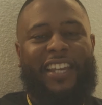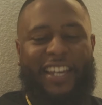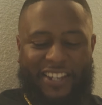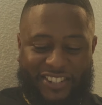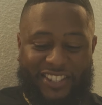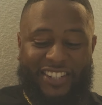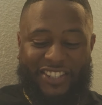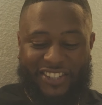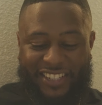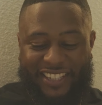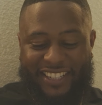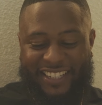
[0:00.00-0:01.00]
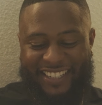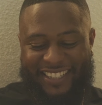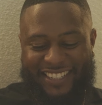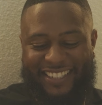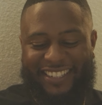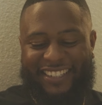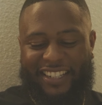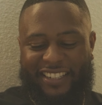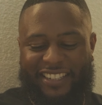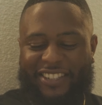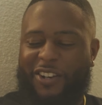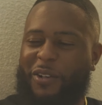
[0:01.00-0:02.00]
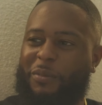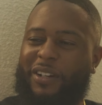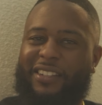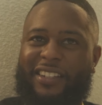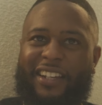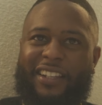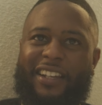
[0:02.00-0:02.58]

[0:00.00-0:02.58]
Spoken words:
Yeah, it should. Like, let's talk about that.